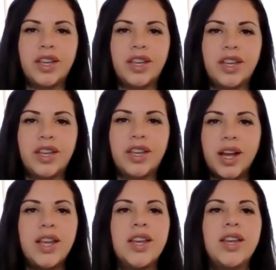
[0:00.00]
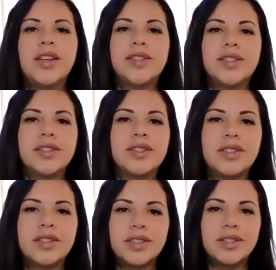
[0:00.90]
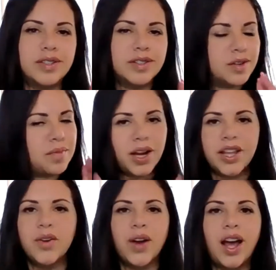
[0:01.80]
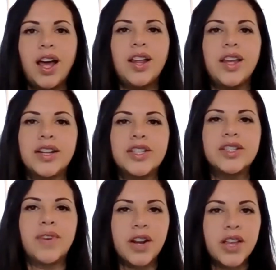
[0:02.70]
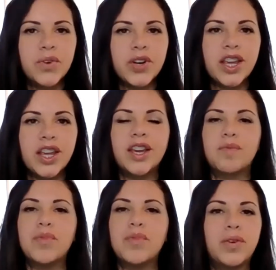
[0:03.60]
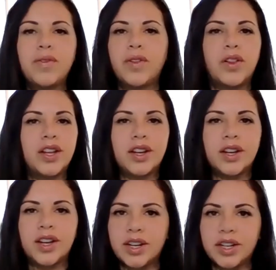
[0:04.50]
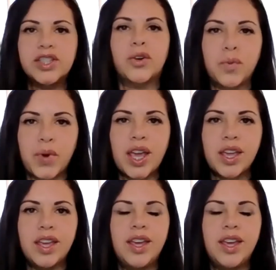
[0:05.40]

Your body is the body you got, and it's very unique and beautiful in, in its own way.